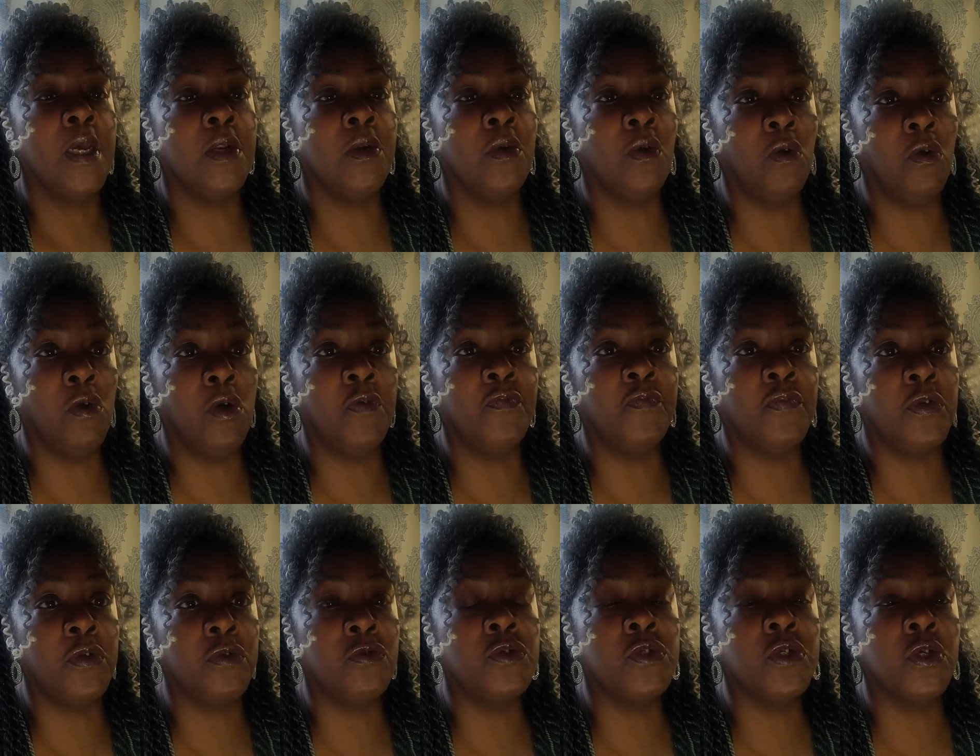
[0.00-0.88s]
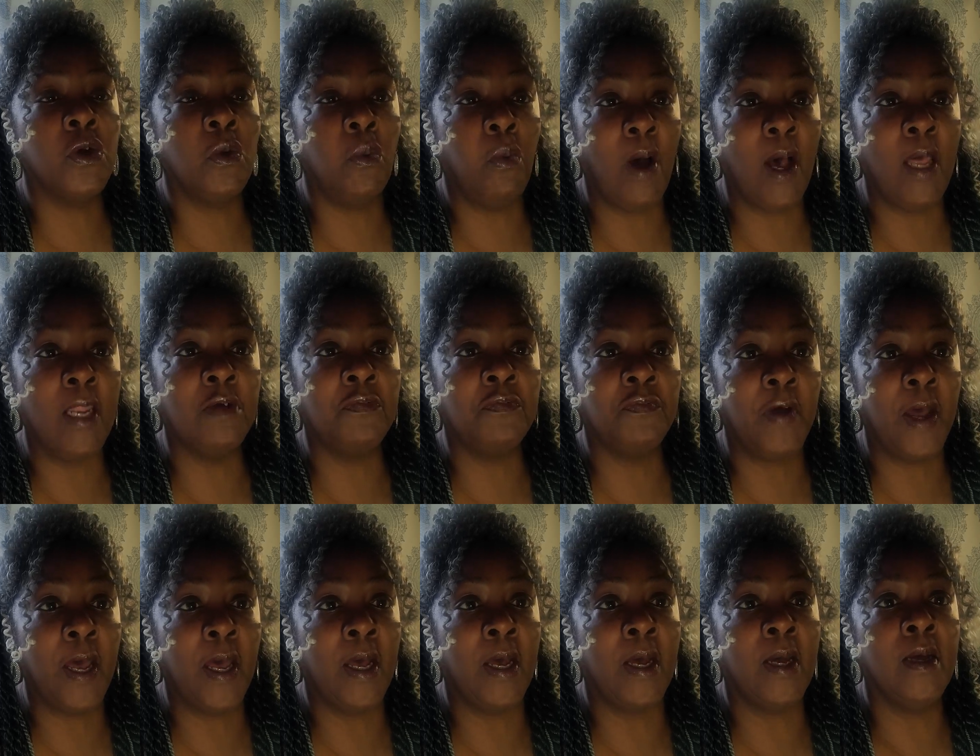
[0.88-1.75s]
in order for you to
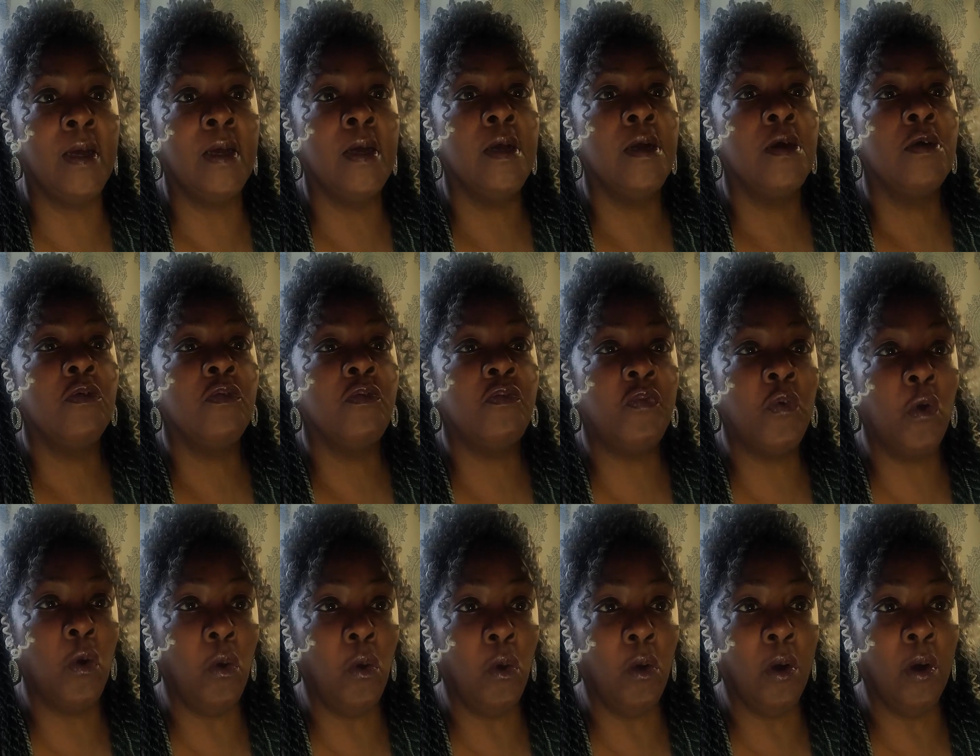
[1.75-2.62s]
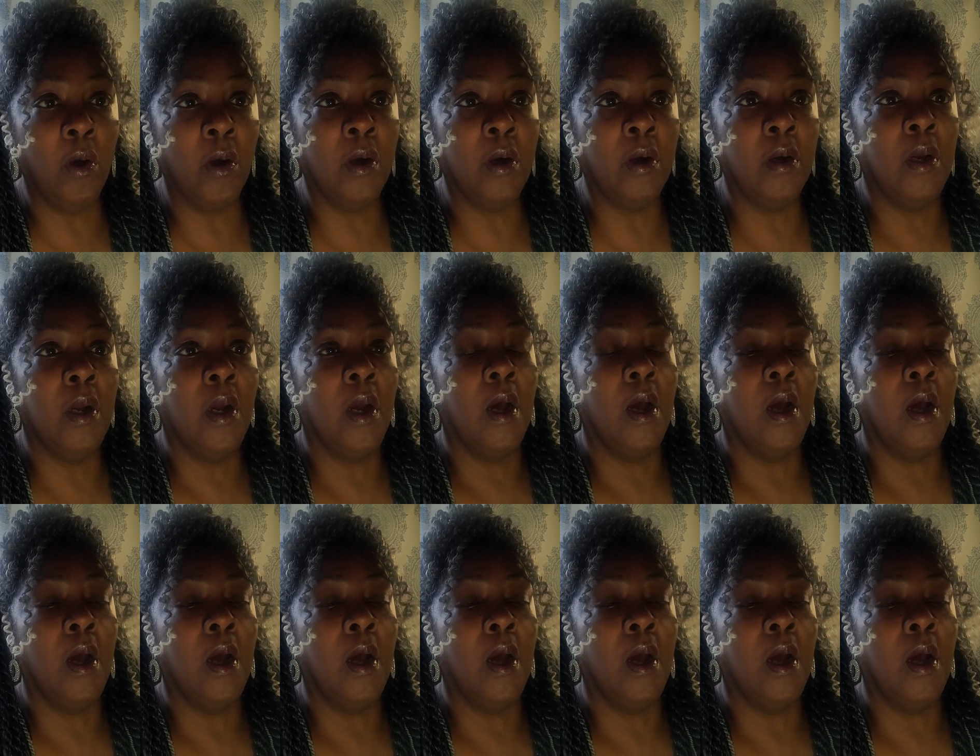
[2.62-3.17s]
qualify for